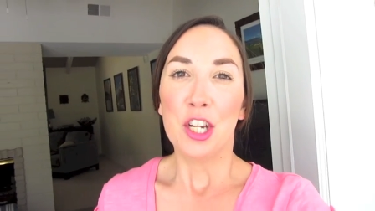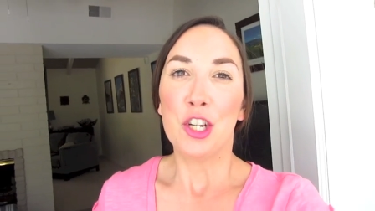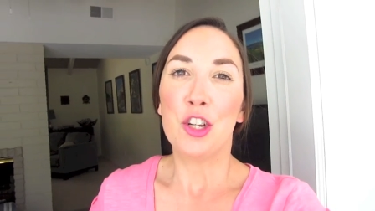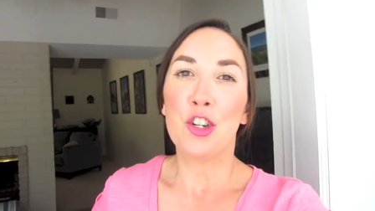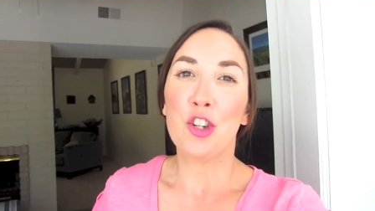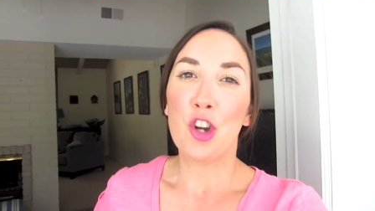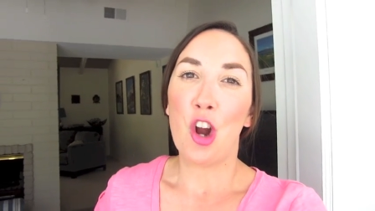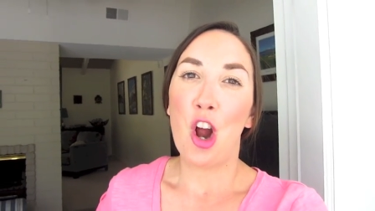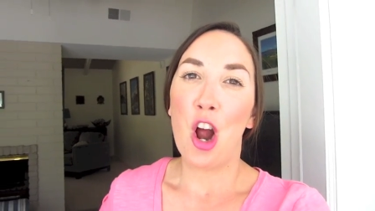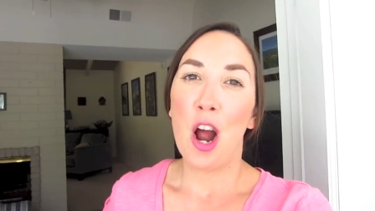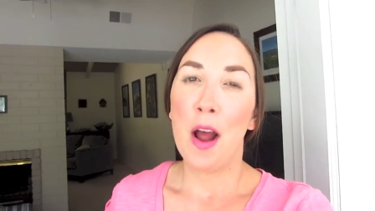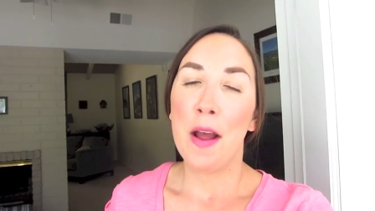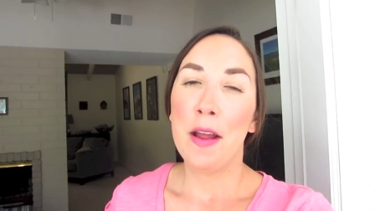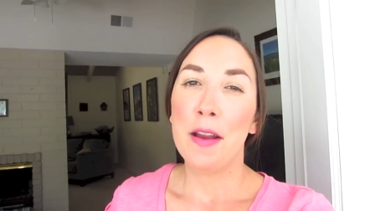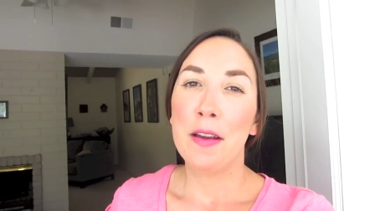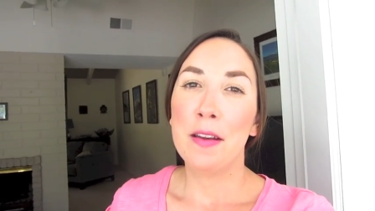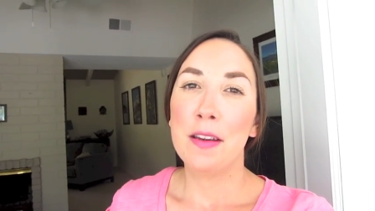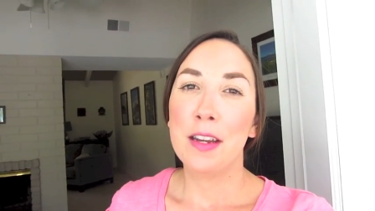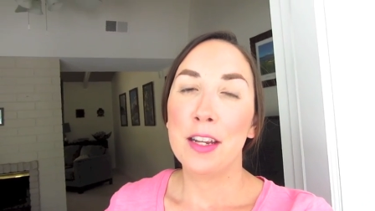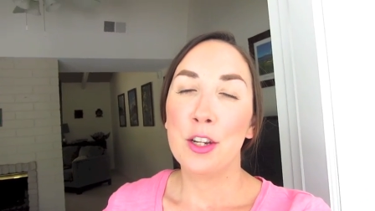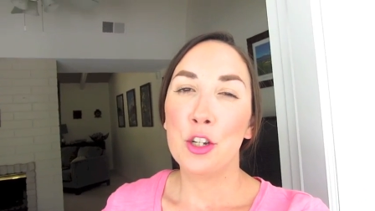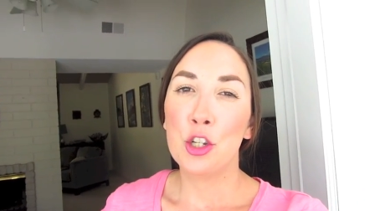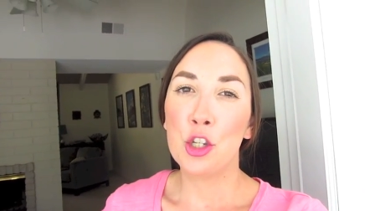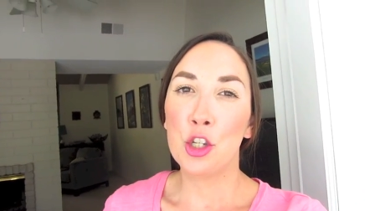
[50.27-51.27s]

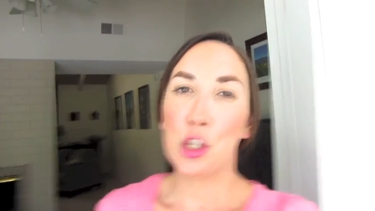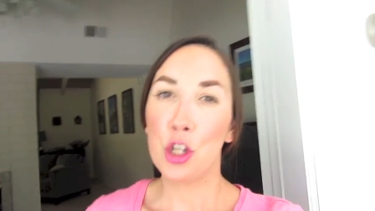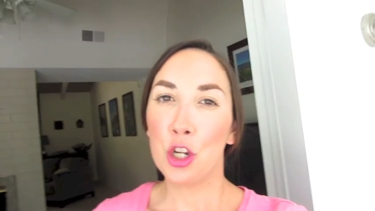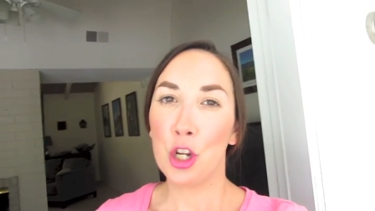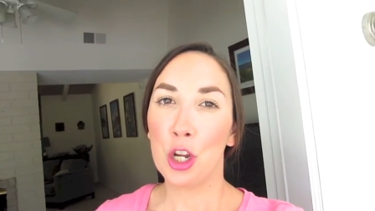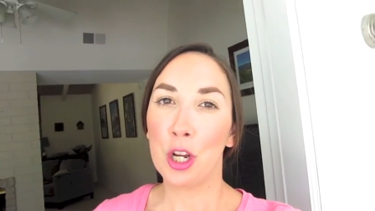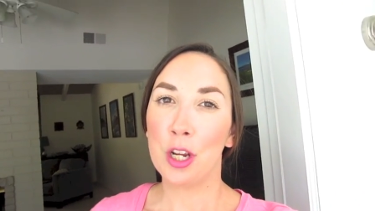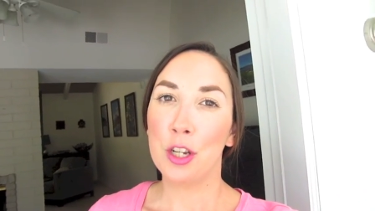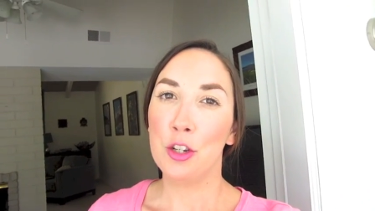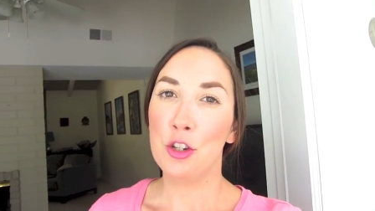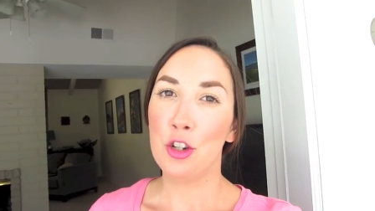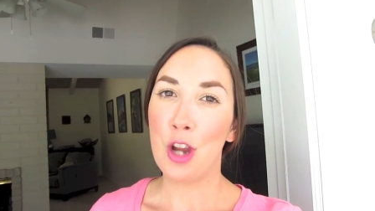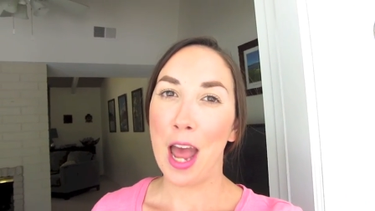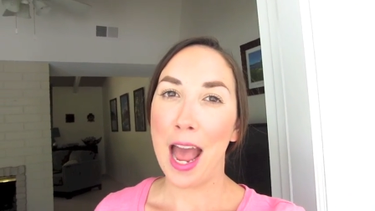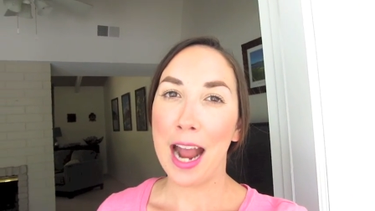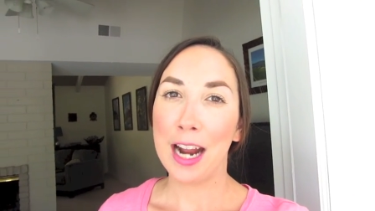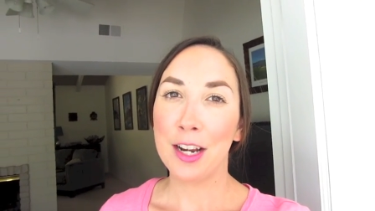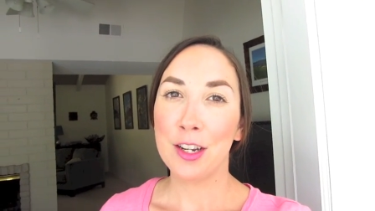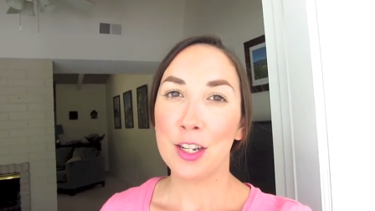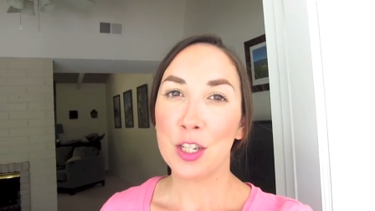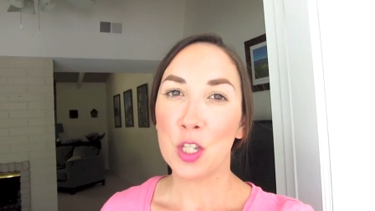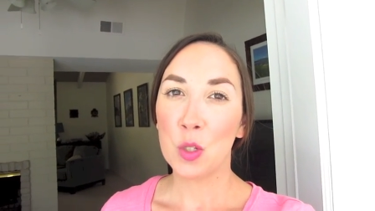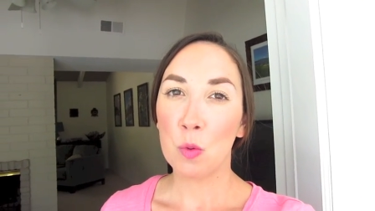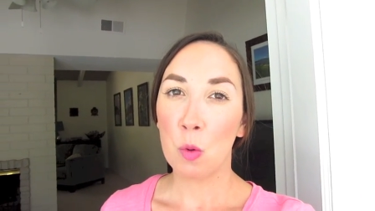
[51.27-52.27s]
John took
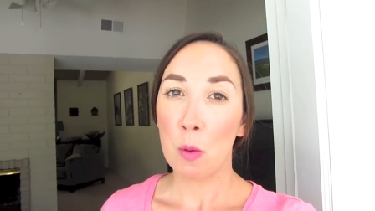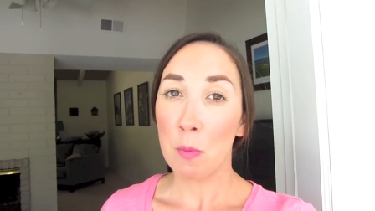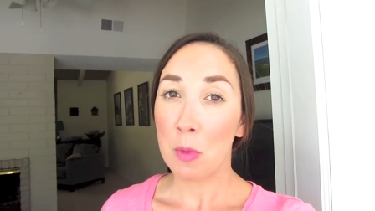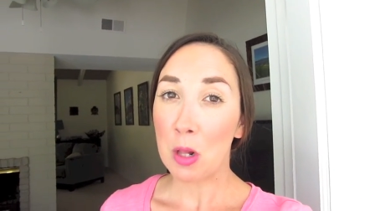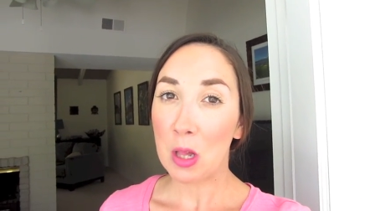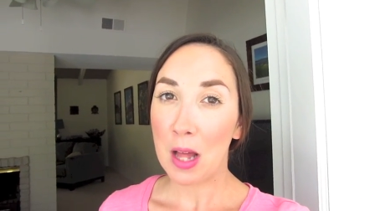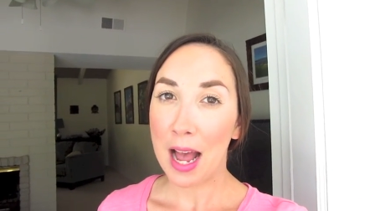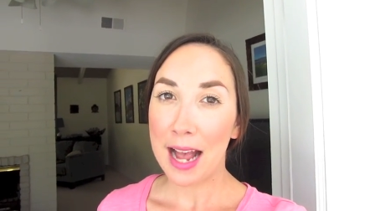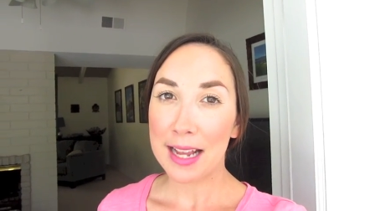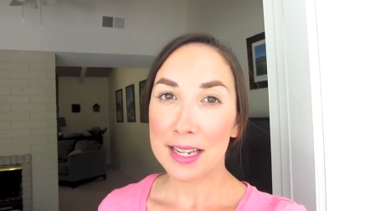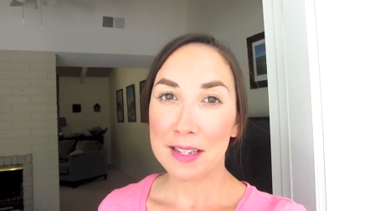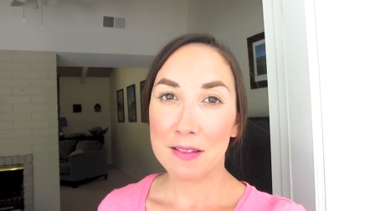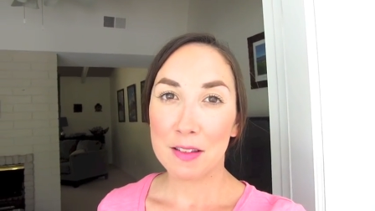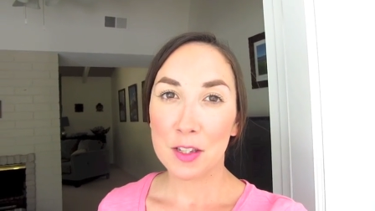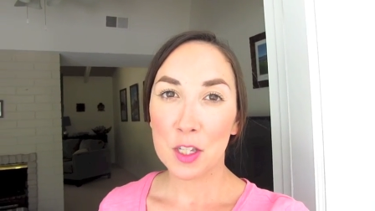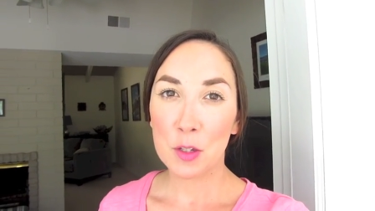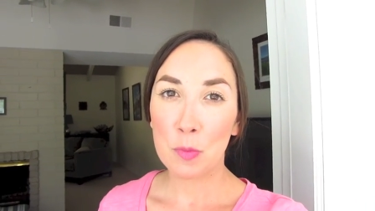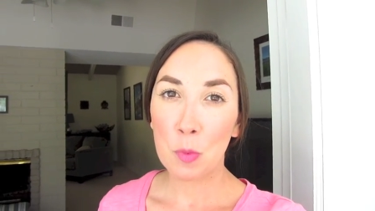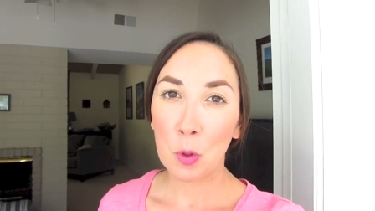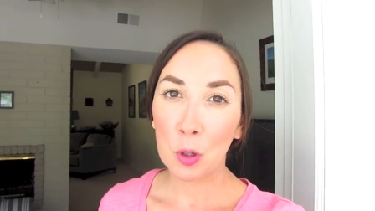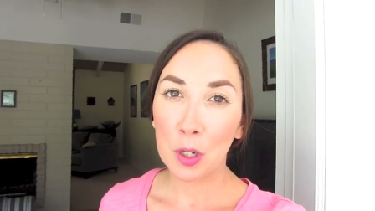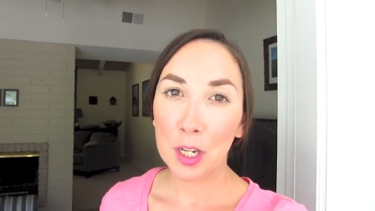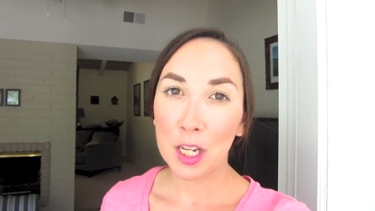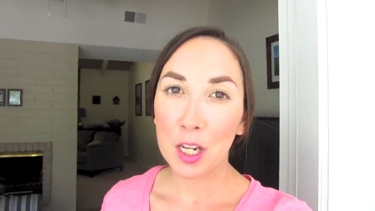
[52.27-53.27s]
Jack to swim class this
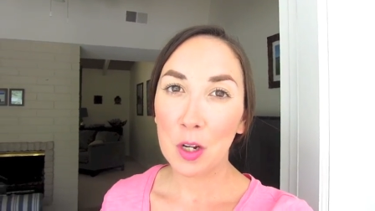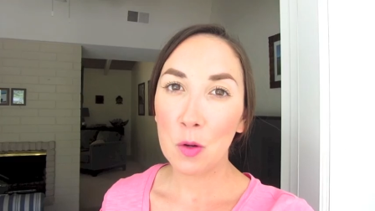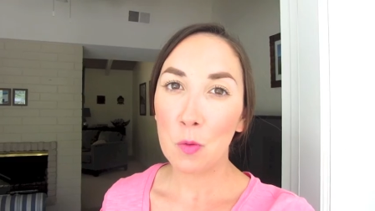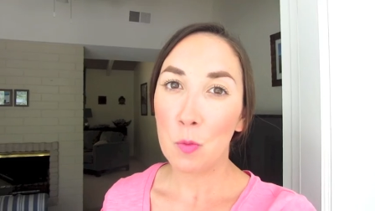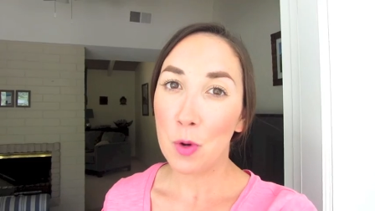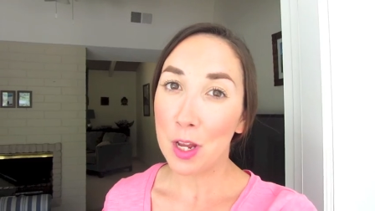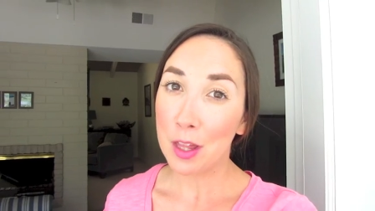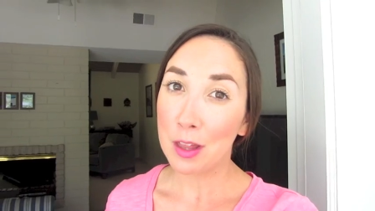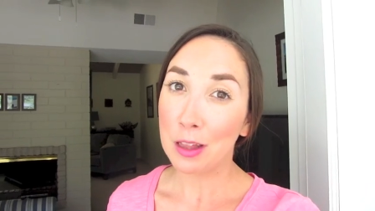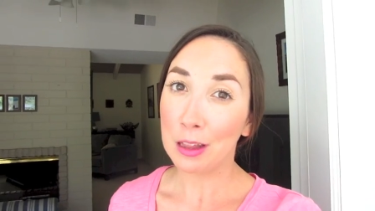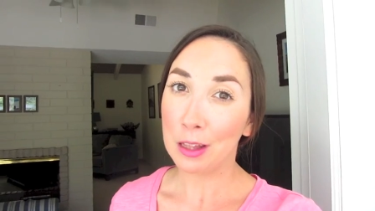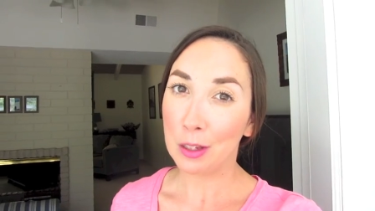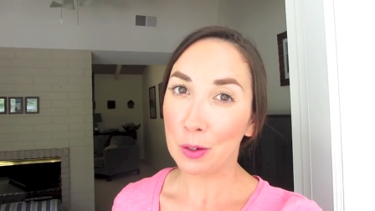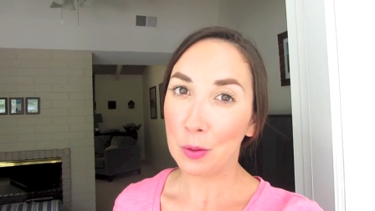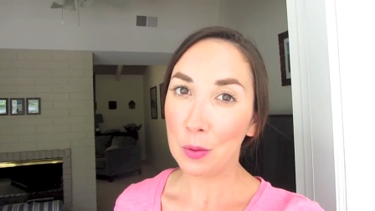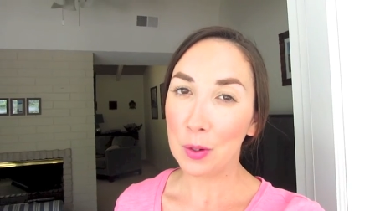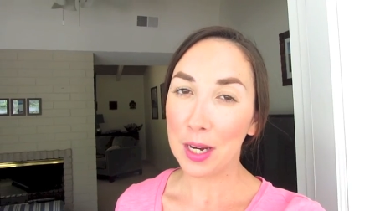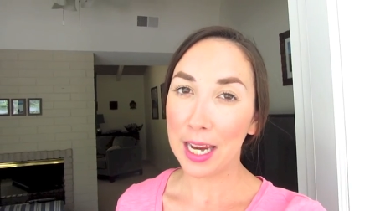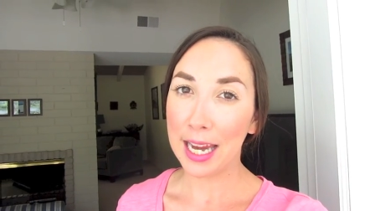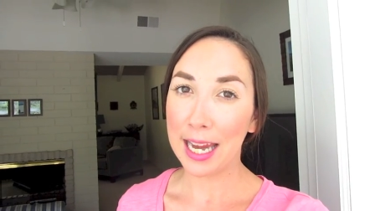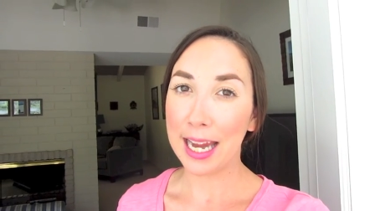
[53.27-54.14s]
morning with Luke